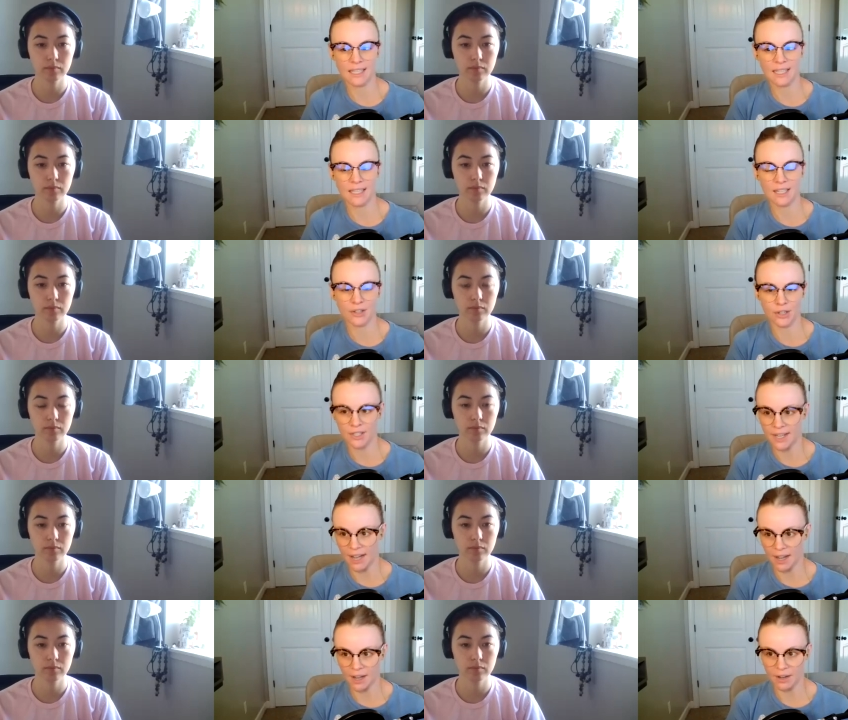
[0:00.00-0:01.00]
Speaker 1: uh,
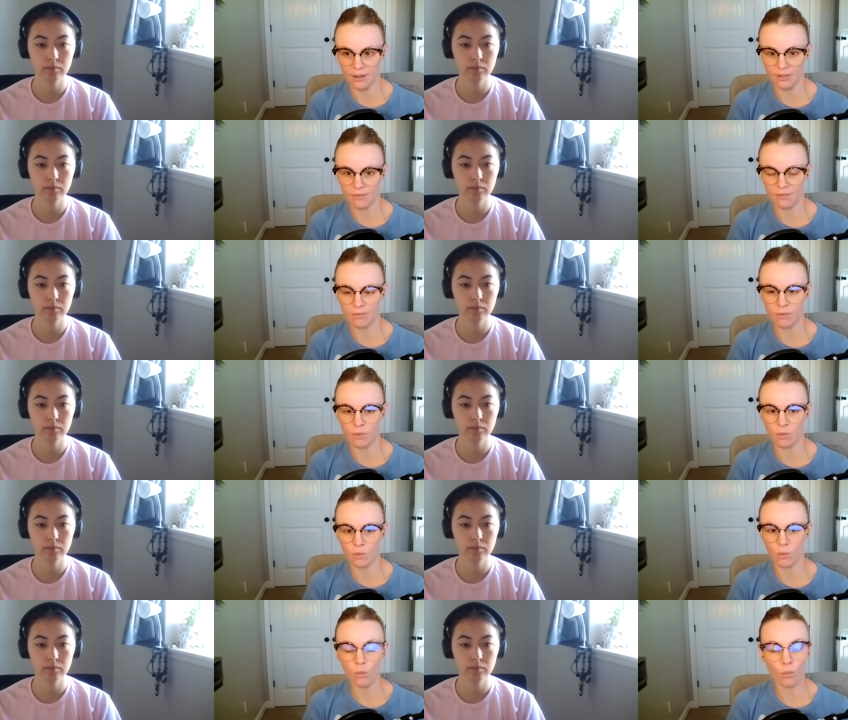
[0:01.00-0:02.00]
understanding of
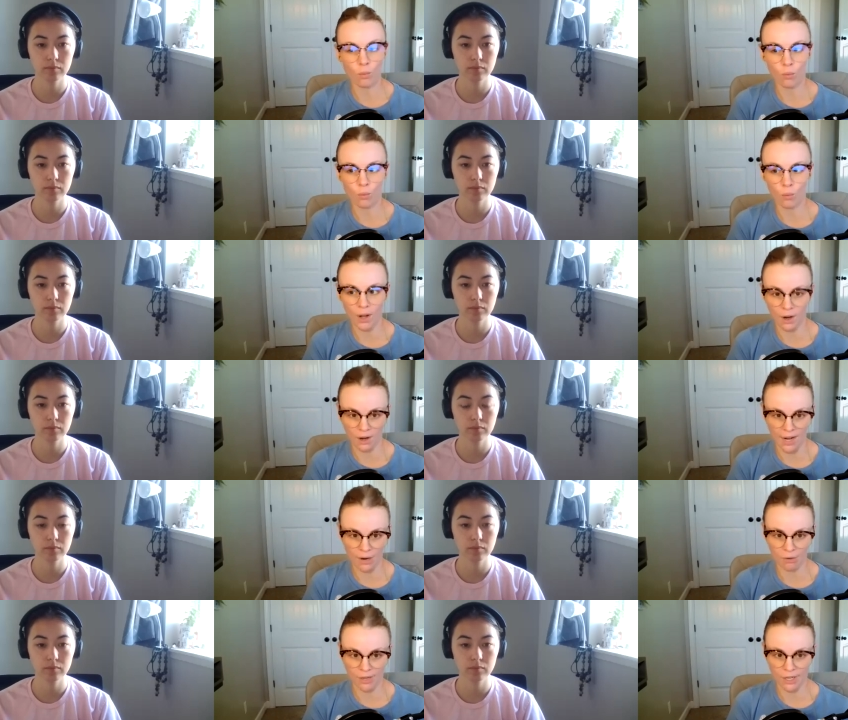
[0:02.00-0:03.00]
what
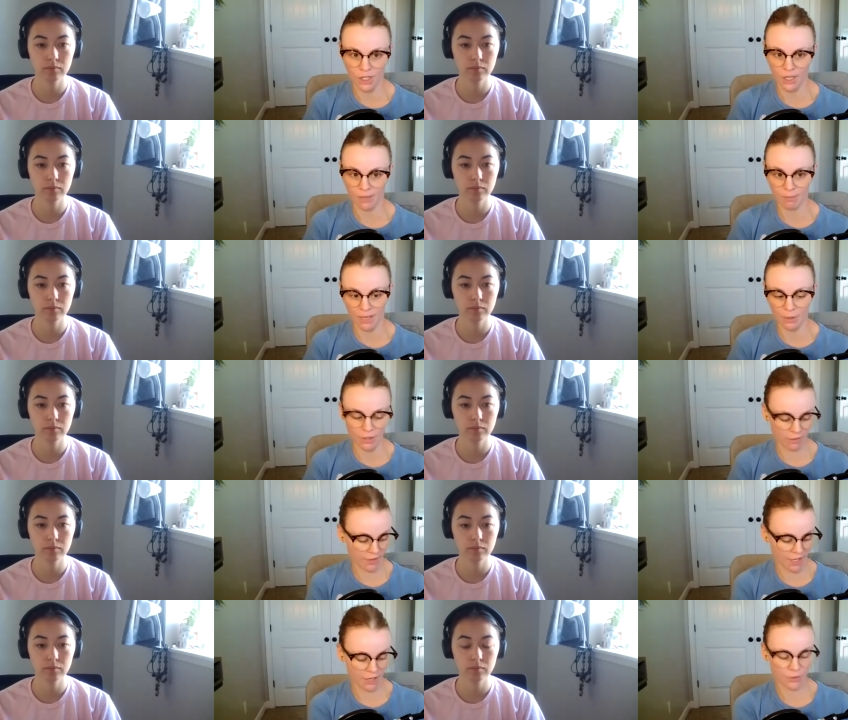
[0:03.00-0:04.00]
our outreach can be with
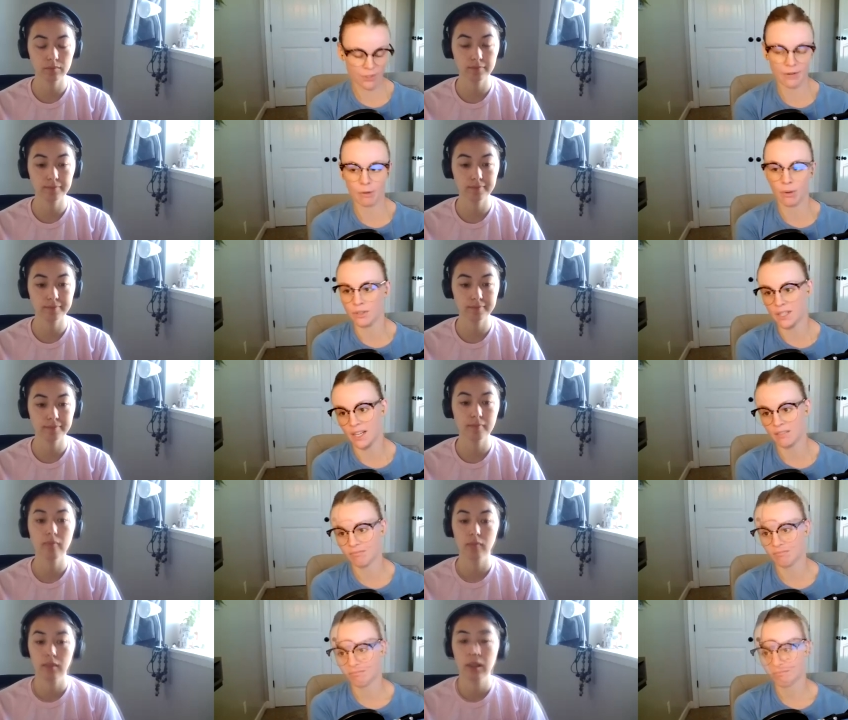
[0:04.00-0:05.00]
our videos that we're
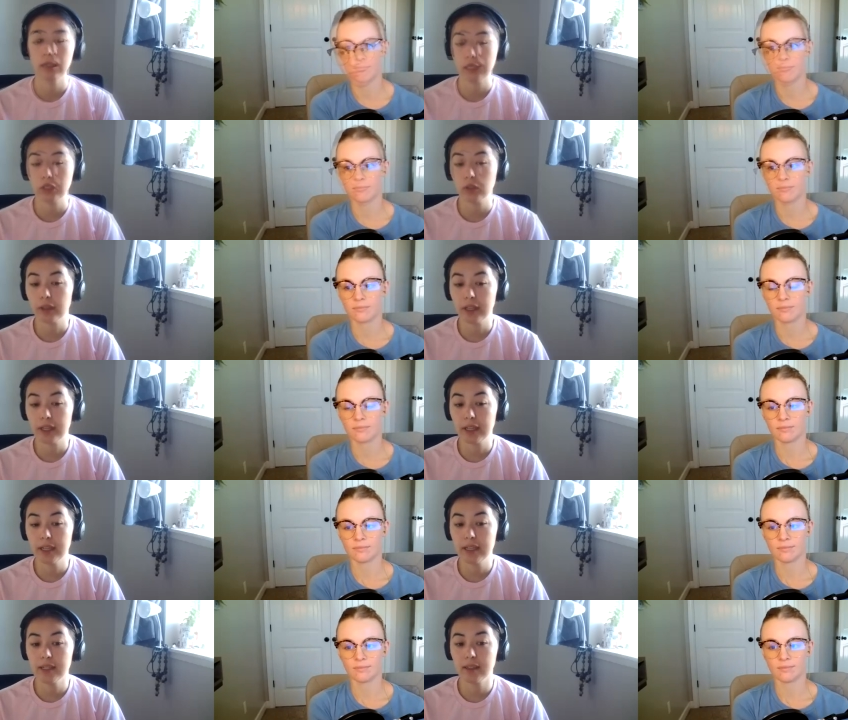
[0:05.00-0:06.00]
posting
Speaker 2: the
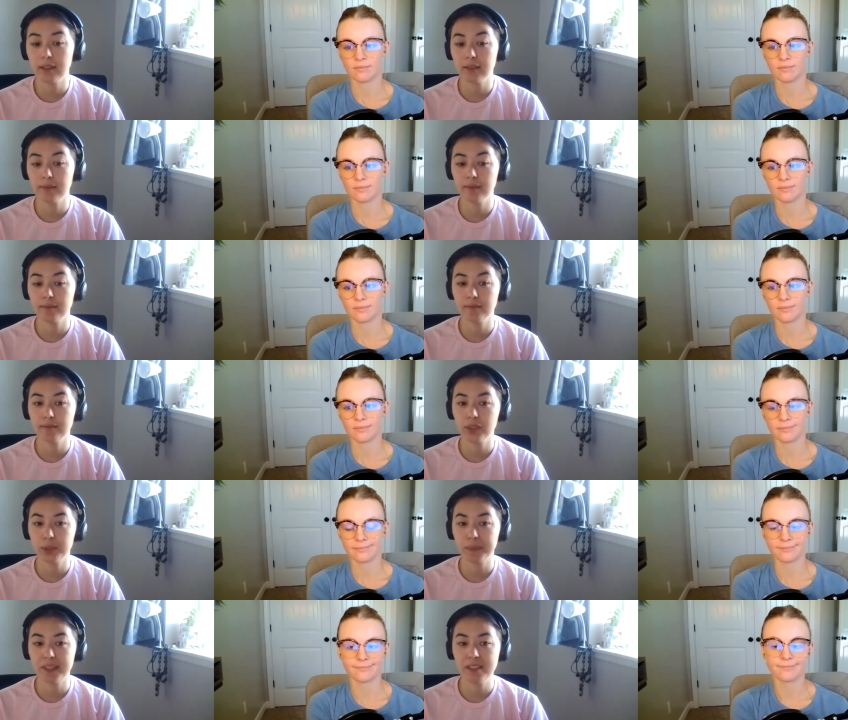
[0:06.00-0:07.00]
tricky
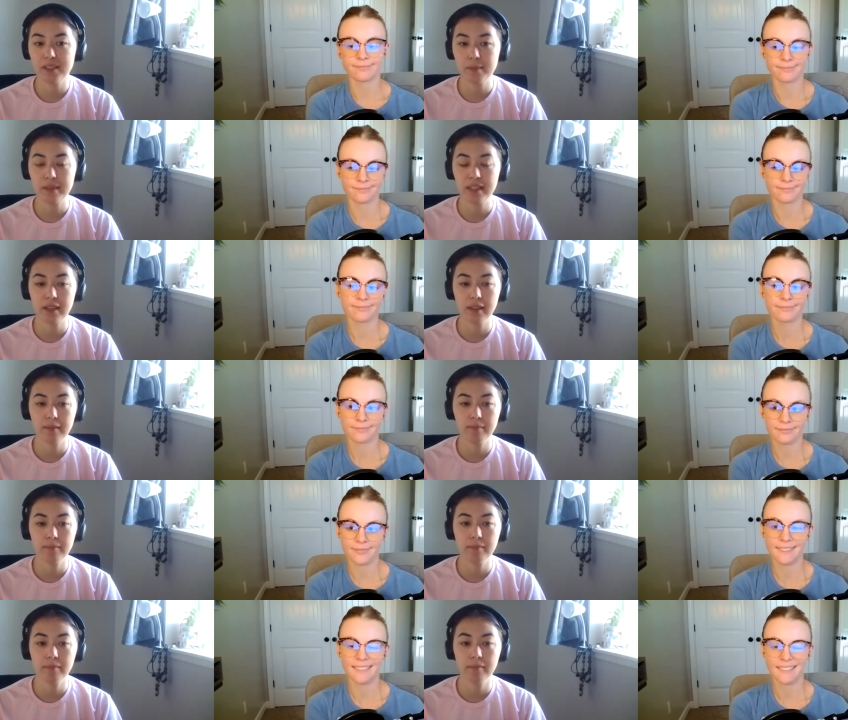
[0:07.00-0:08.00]
space to be
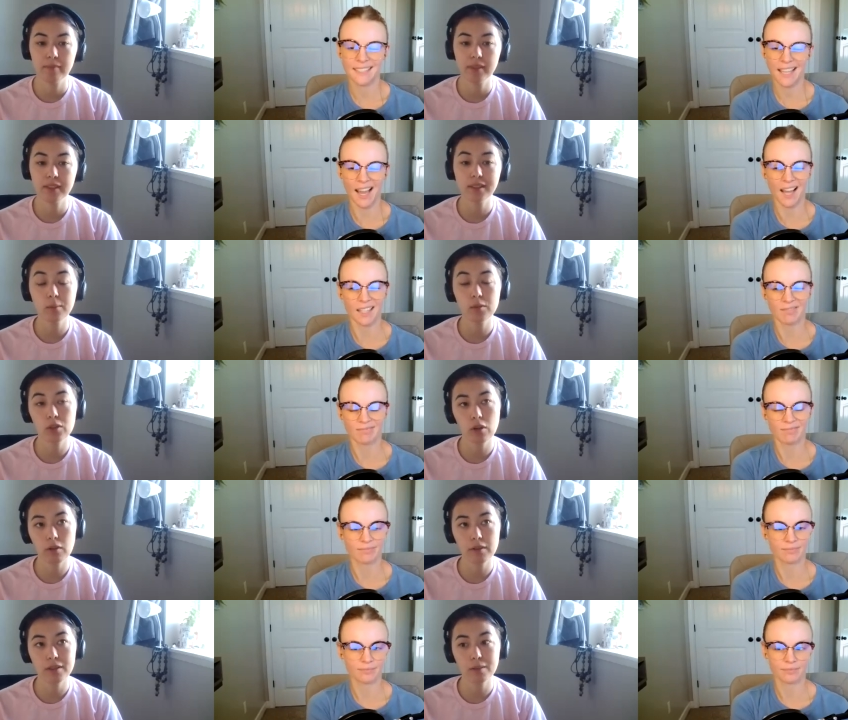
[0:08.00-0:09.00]
in and yeah. someone's
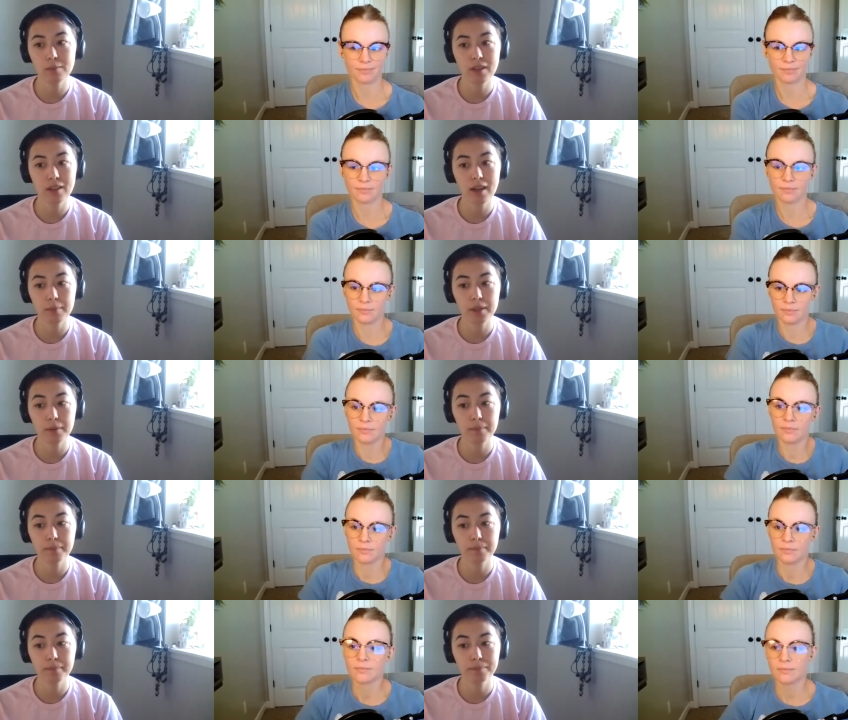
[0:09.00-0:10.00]
always going to be unhappy
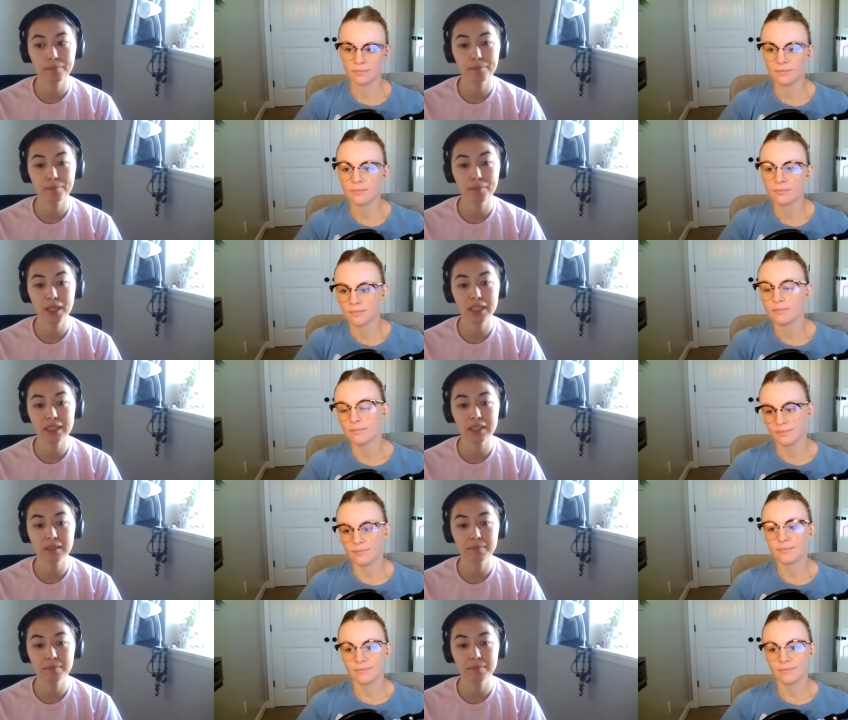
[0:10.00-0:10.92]
but